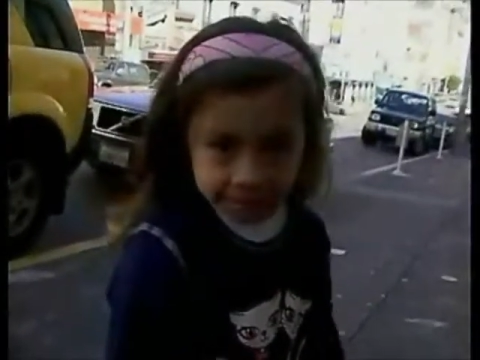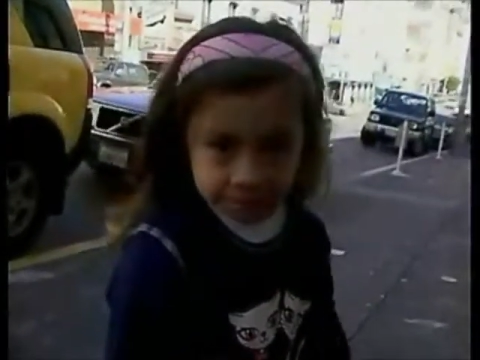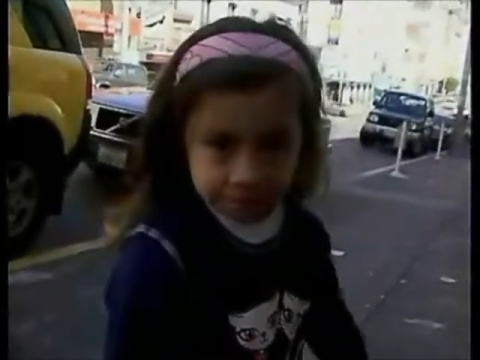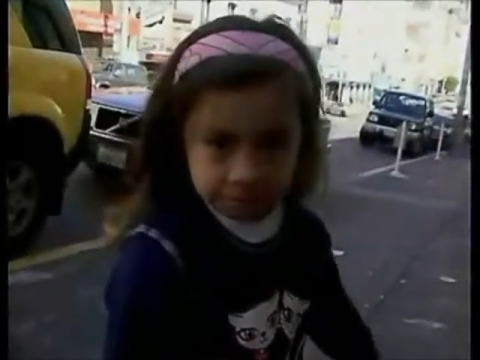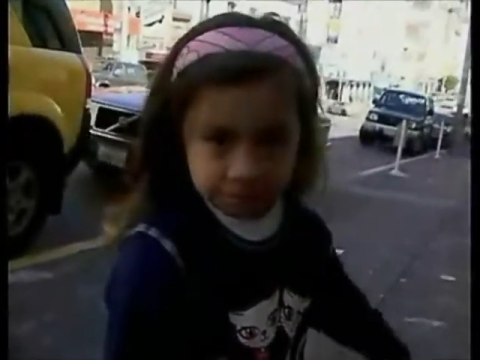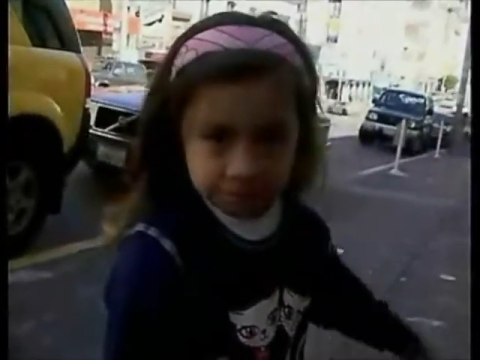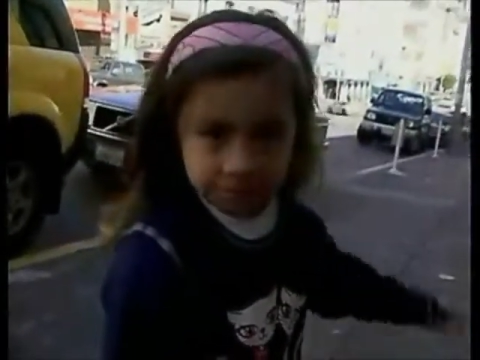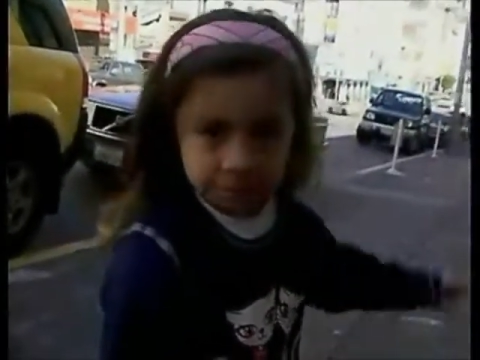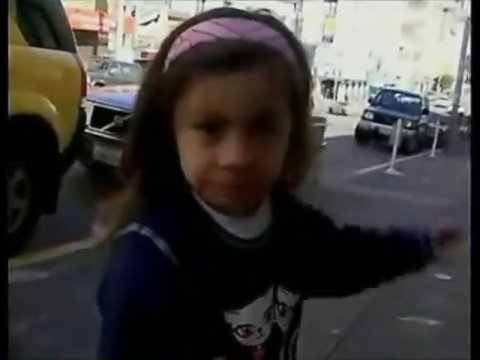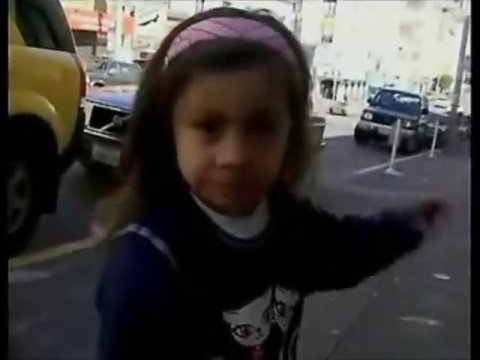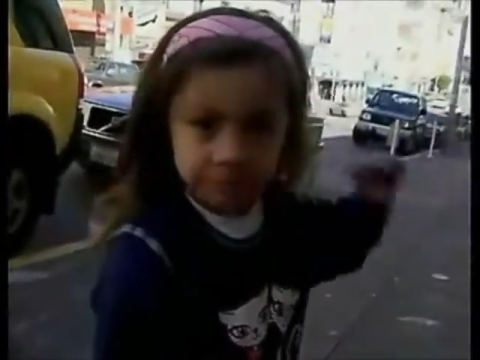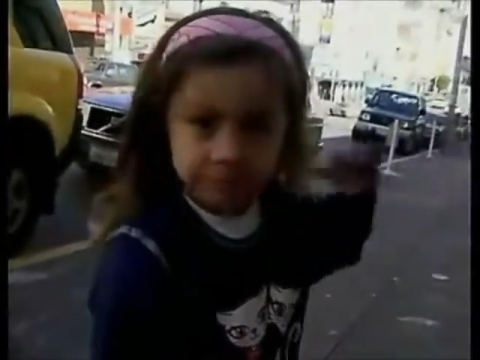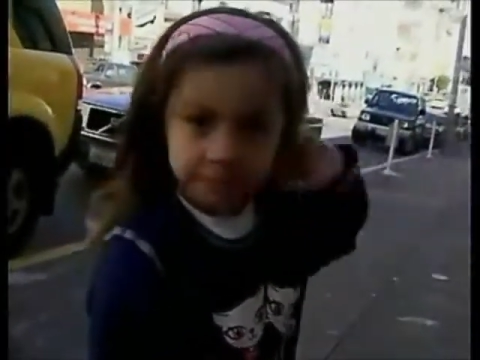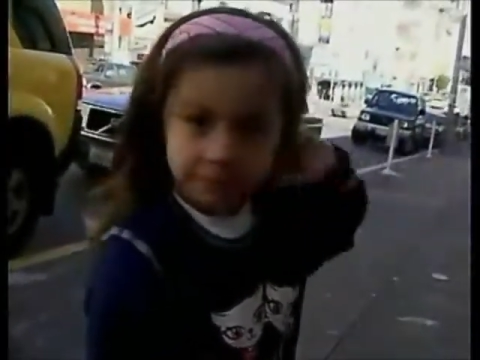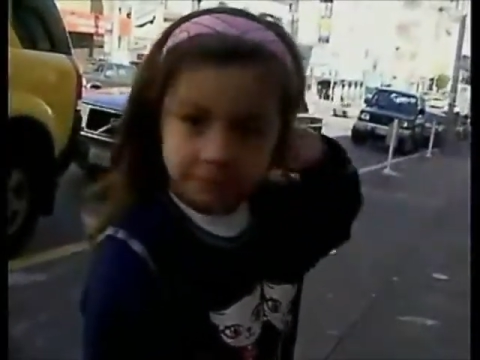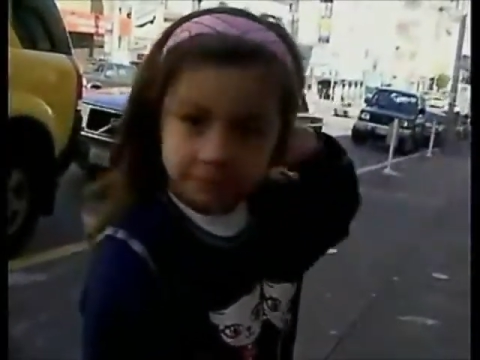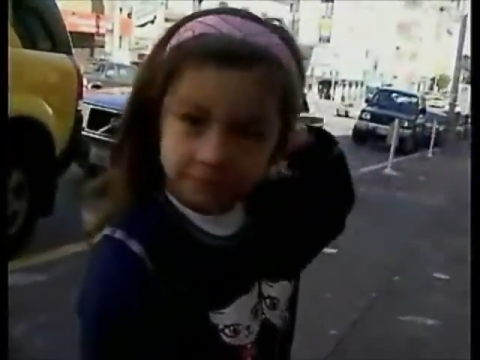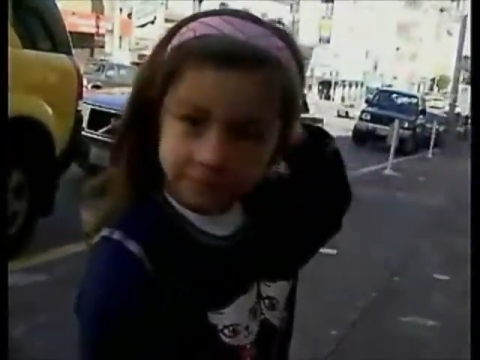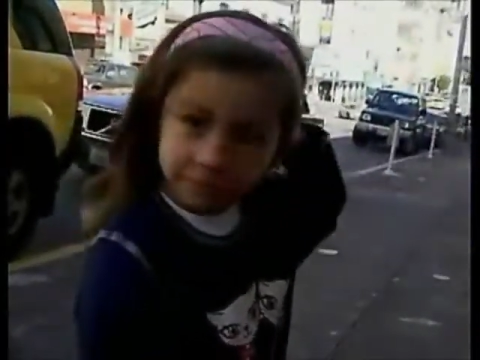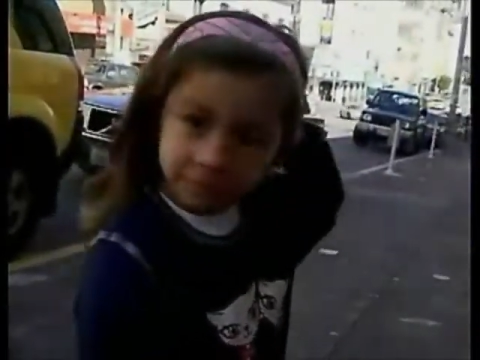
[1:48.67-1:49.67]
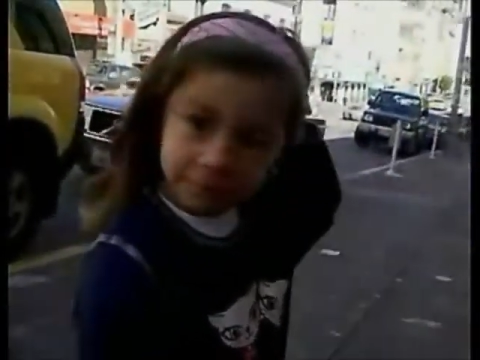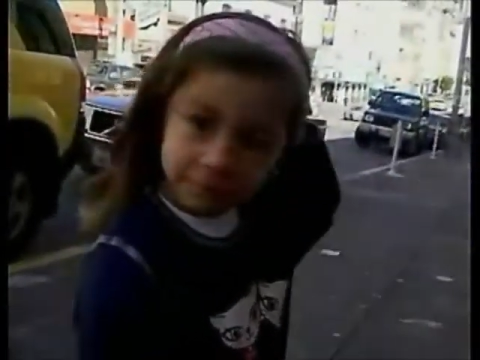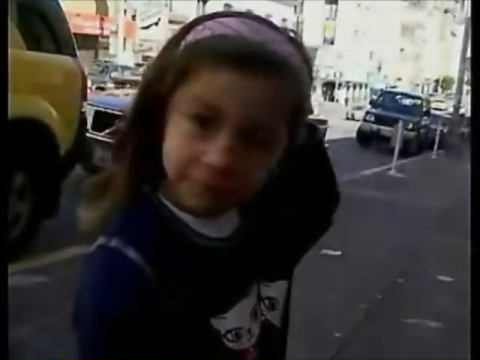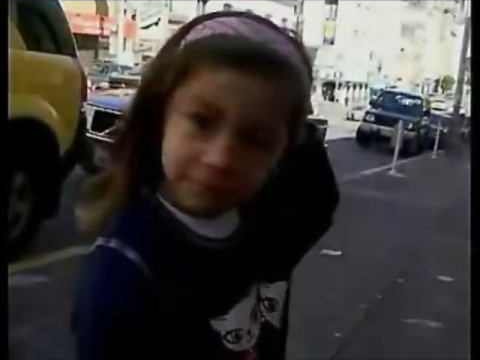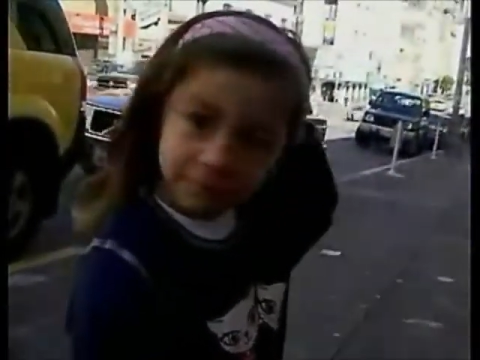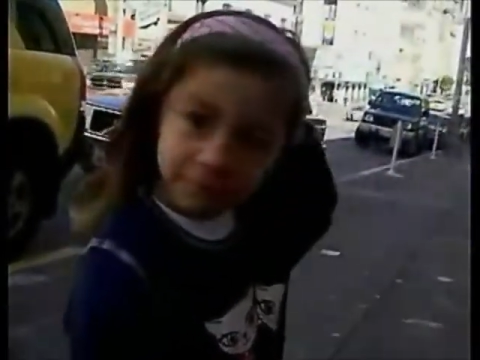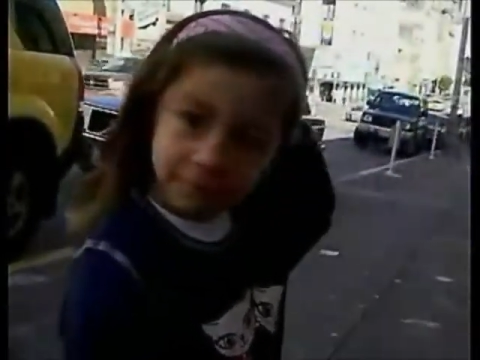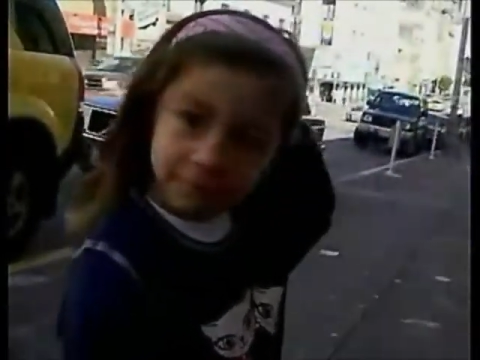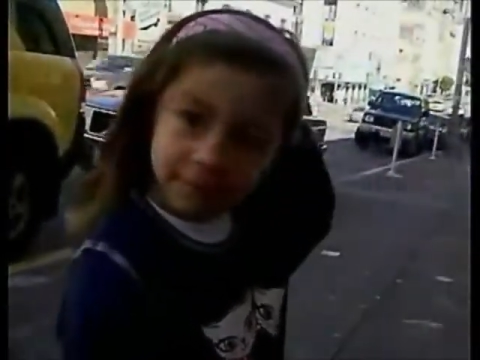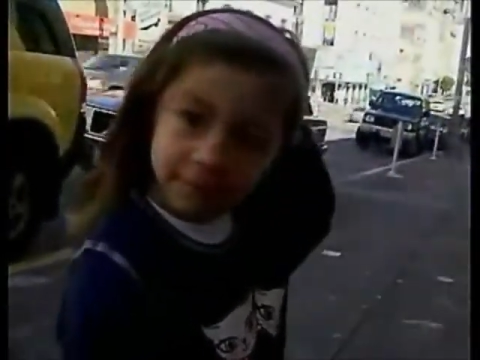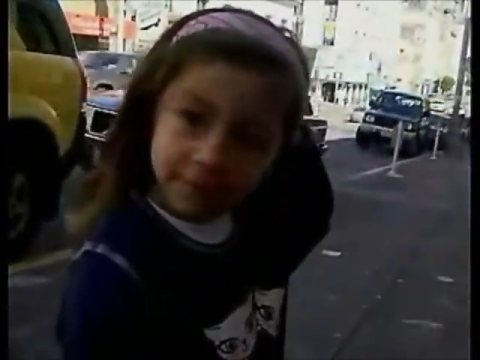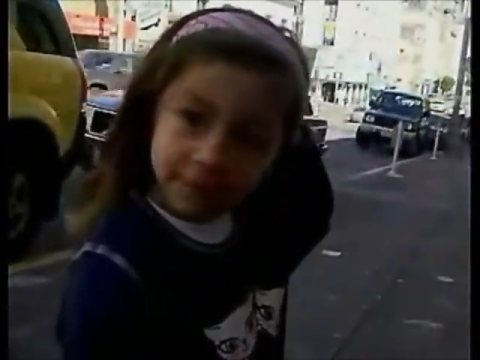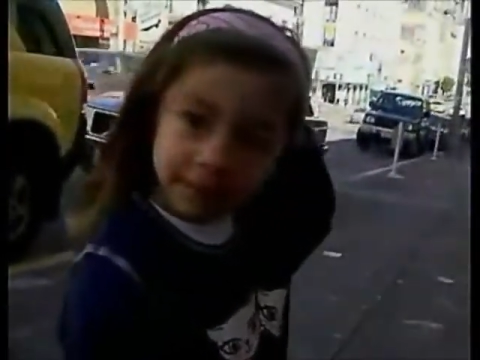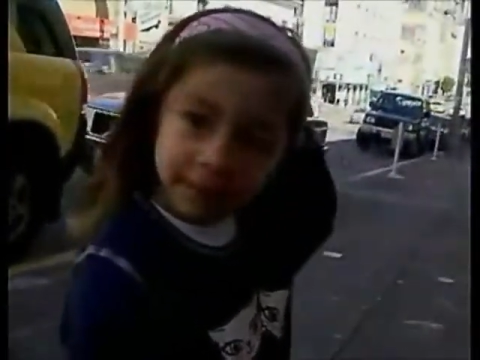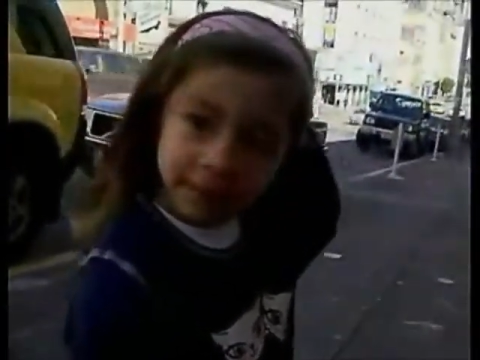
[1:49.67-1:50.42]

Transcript: Wow, that's what we think is